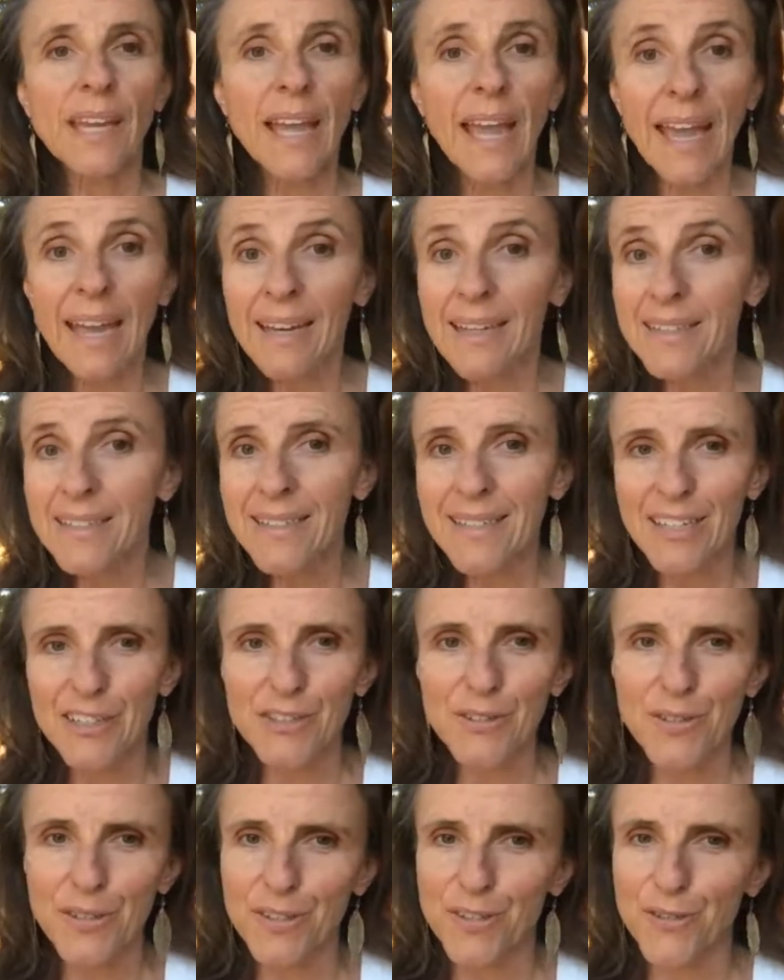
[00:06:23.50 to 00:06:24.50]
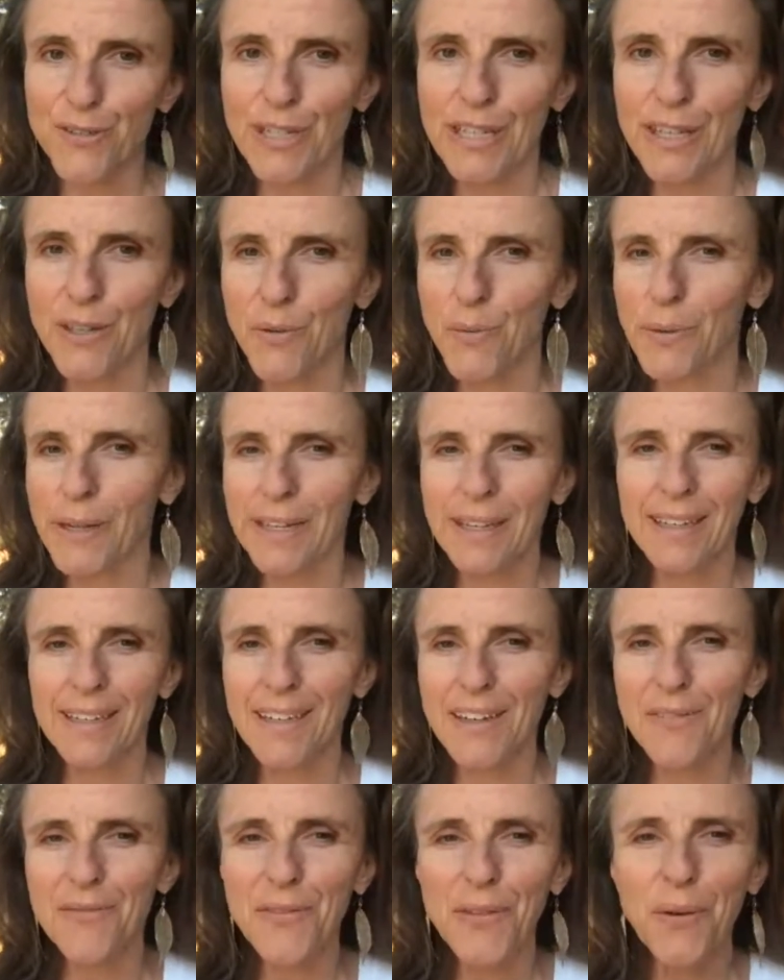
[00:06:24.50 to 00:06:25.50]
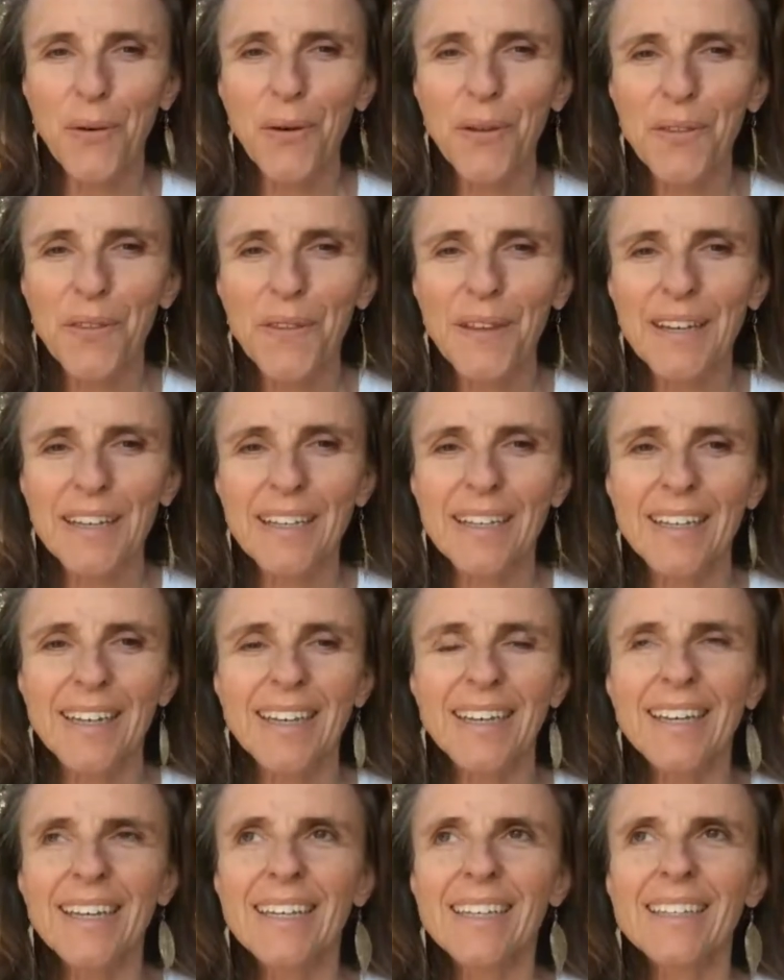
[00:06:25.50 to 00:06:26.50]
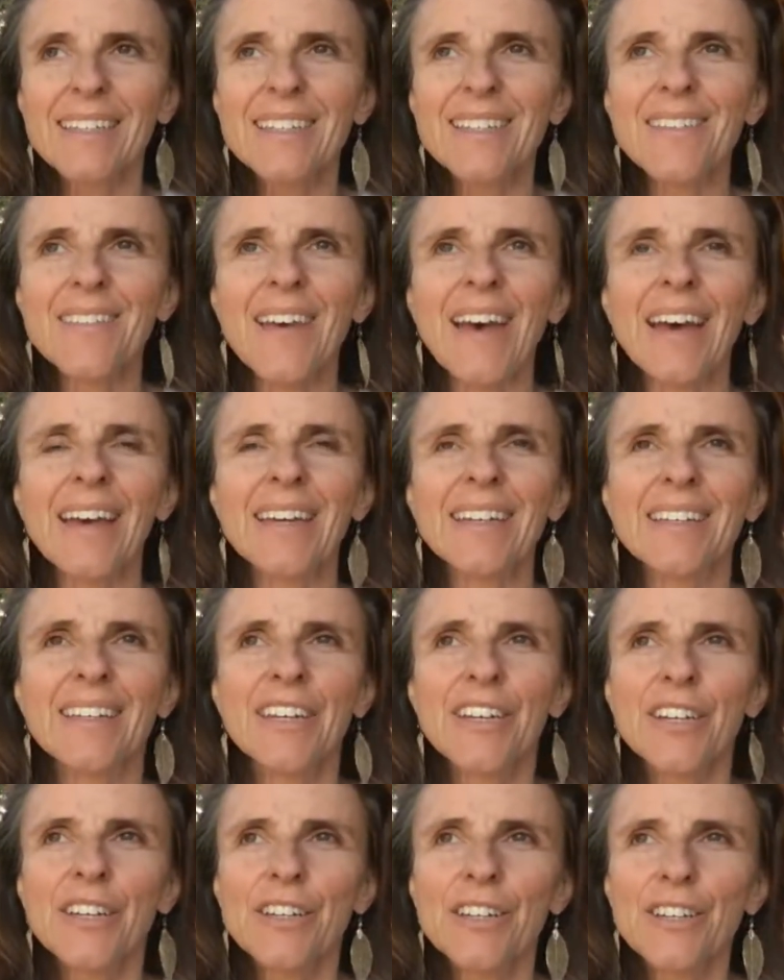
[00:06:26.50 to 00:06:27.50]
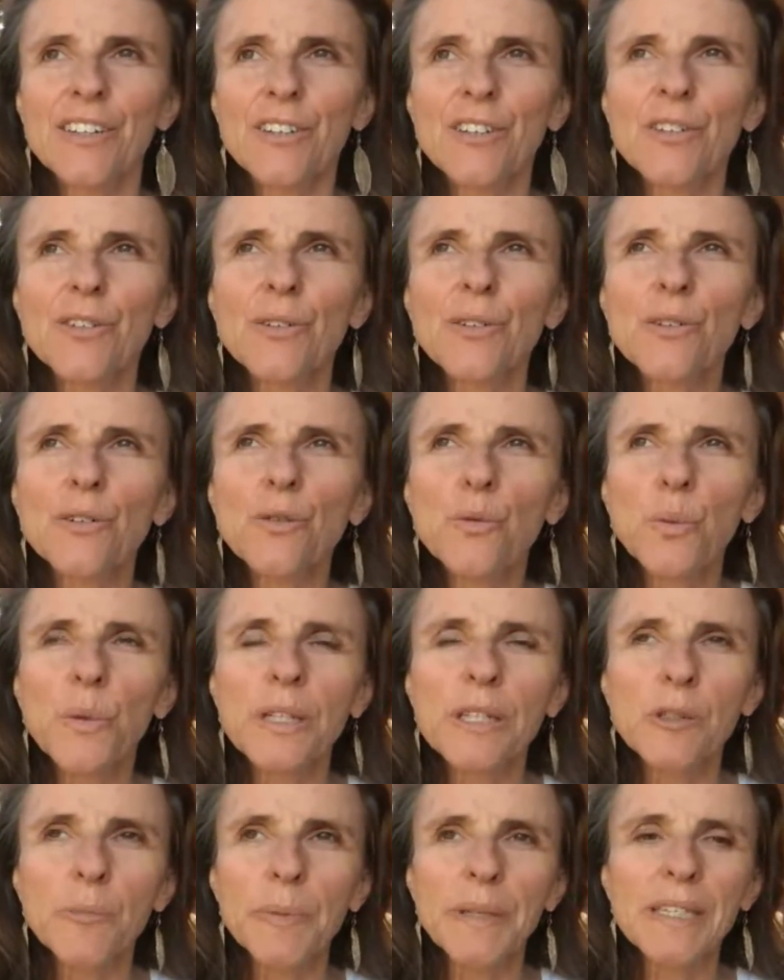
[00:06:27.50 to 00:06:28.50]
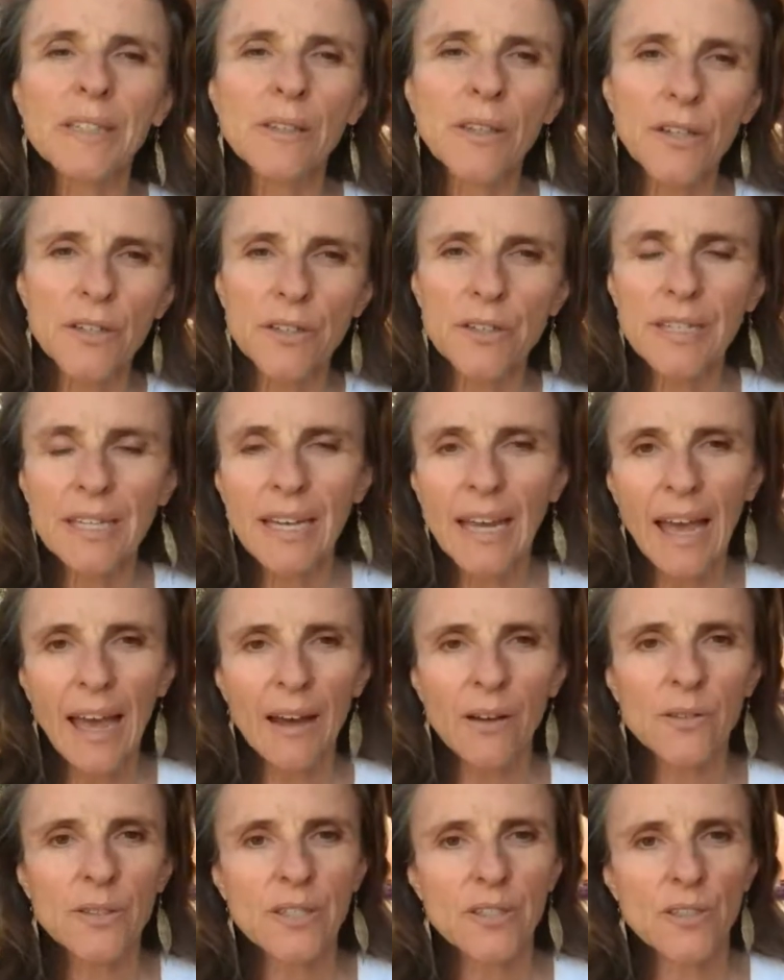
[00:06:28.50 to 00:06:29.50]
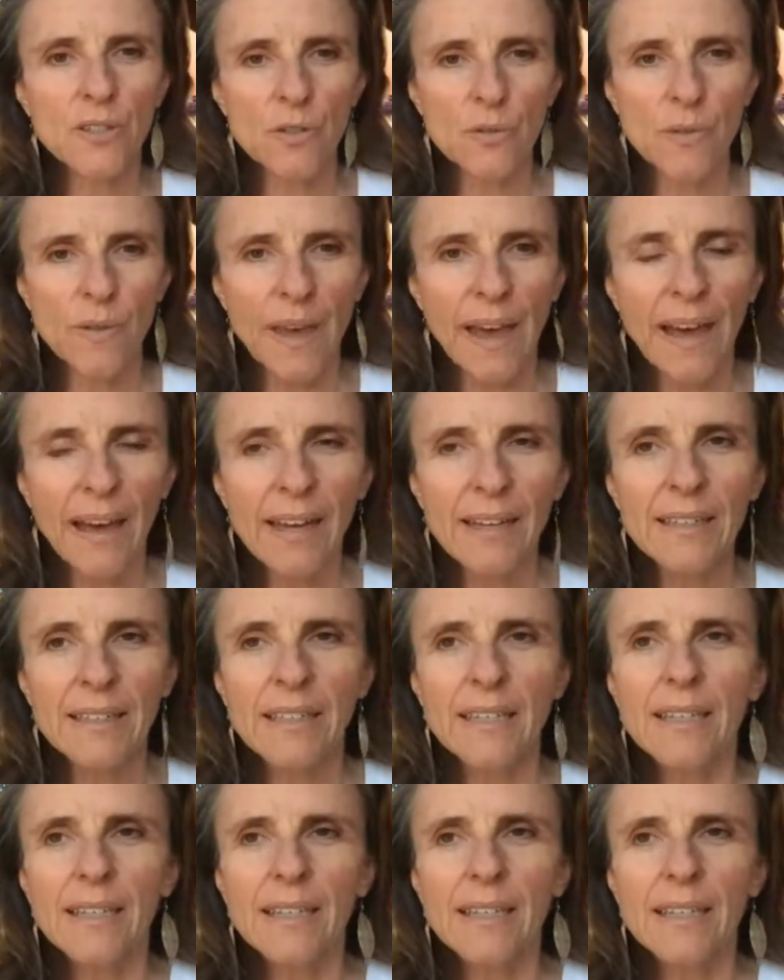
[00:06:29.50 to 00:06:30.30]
And here's the tricky wicket of the whole thing, is that you will be learning how to do that